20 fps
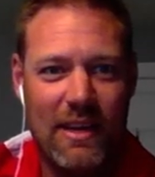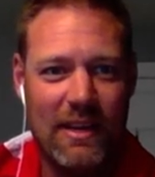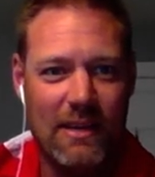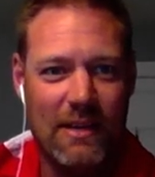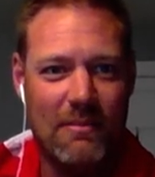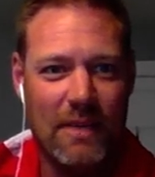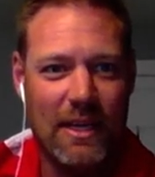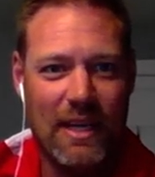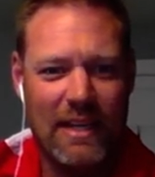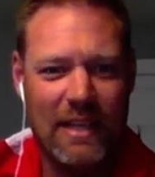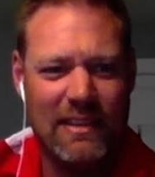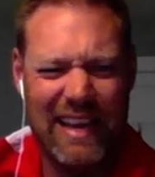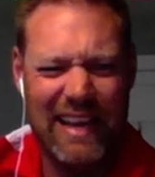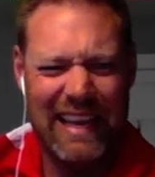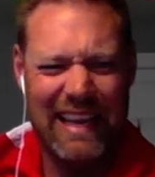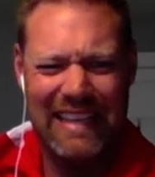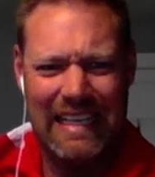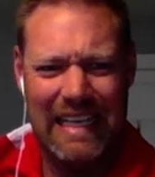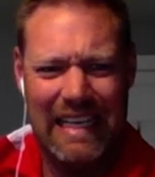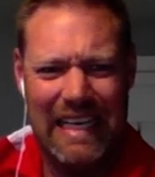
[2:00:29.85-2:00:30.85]
And I'm like,
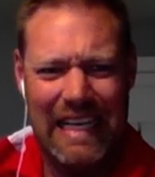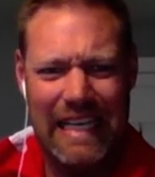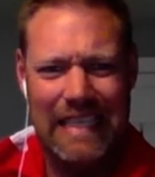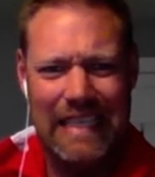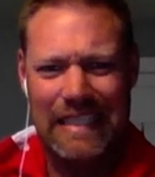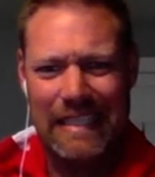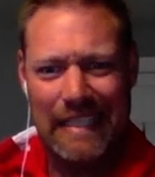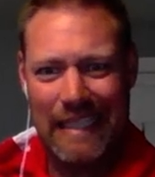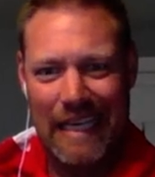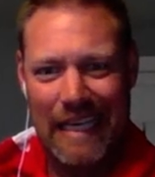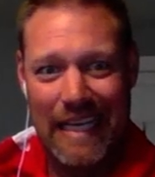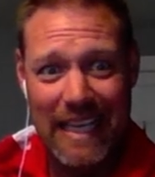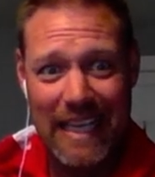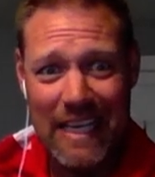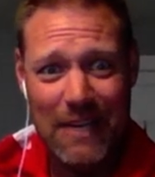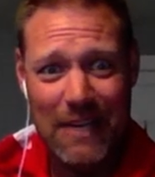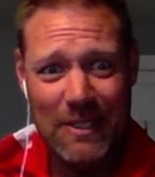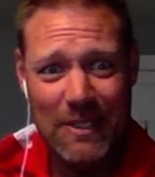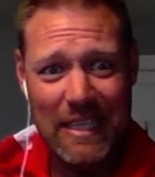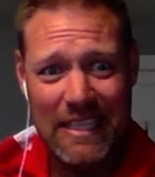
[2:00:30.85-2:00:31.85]
I
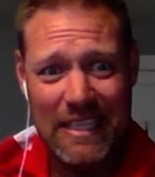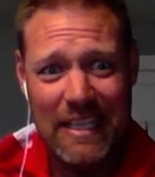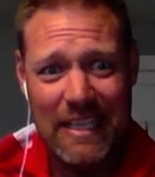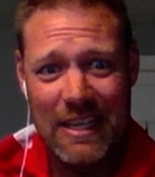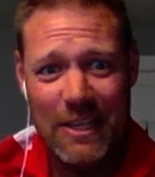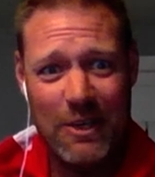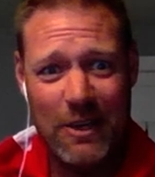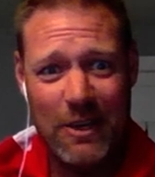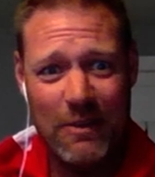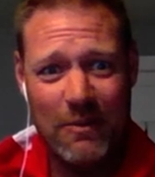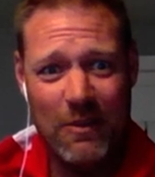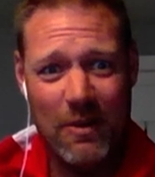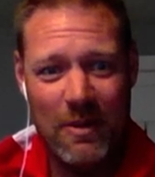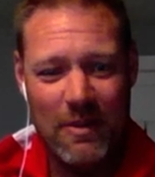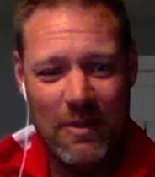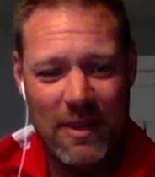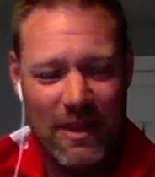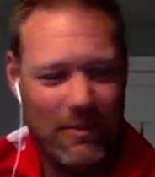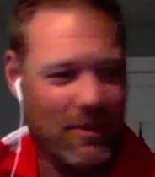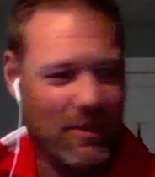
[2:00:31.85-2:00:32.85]
think they said 34.
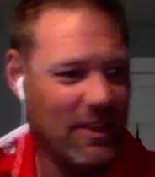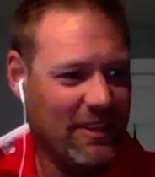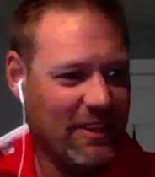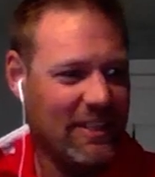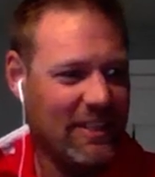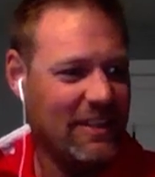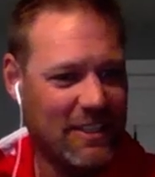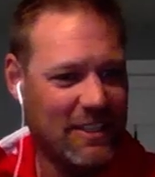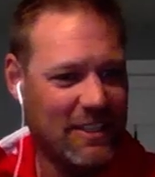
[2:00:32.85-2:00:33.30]
And then we looked at the